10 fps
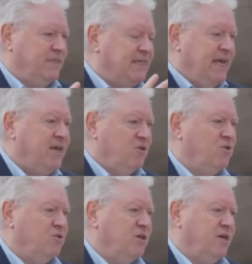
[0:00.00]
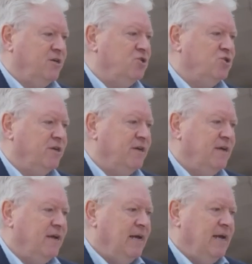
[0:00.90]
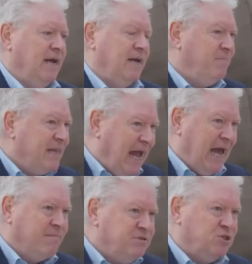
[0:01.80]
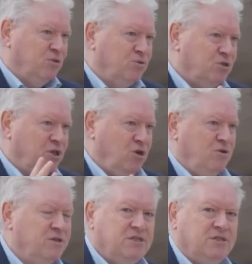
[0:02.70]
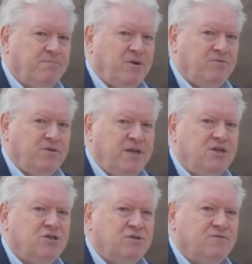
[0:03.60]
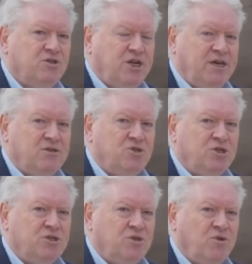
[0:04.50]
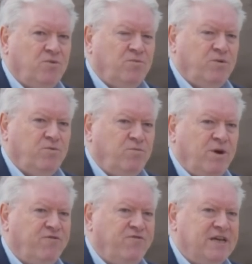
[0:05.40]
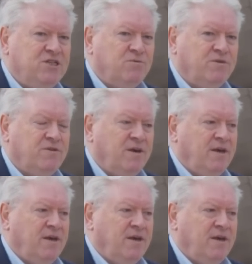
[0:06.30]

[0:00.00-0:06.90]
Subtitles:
taken on the country and been absolutely honest about the nature of the challenges that we're faced with.